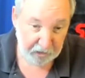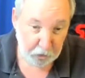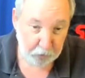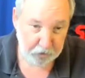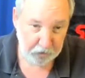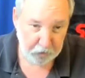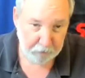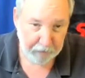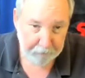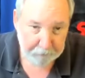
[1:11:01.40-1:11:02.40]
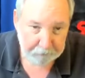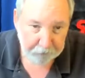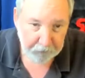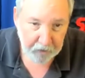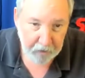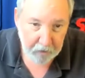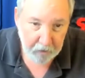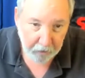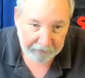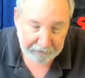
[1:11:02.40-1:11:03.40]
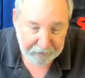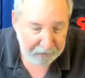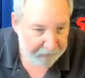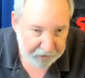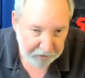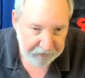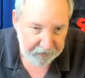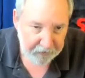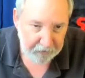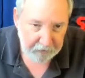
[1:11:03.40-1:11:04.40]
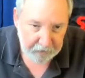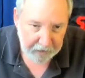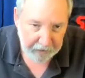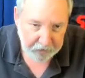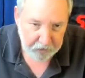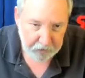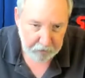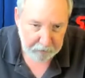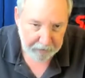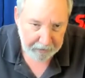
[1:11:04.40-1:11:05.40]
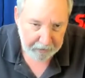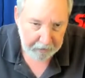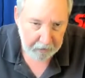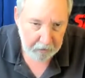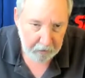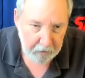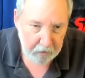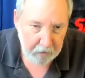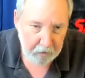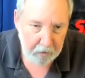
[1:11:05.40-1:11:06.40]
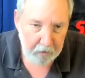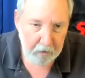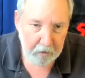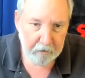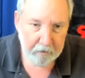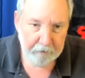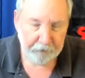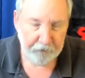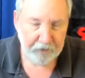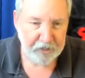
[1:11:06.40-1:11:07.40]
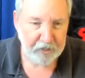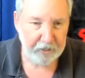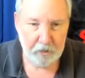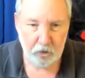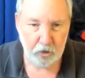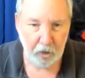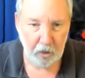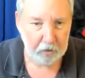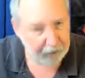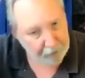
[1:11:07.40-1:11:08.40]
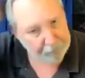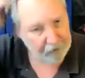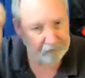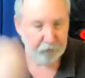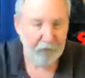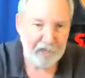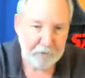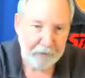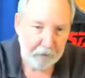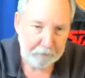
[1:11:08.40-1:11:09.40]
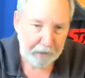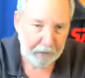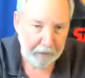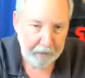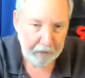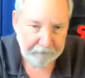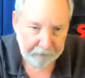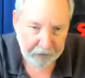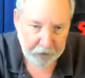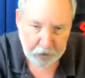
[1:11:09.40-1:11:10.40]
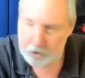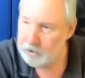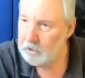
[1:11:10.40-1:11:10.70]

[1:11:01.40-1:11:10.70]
usage. But all right, let me give myself a connection to my freshly installed copy of Raspberry Pi on a fresh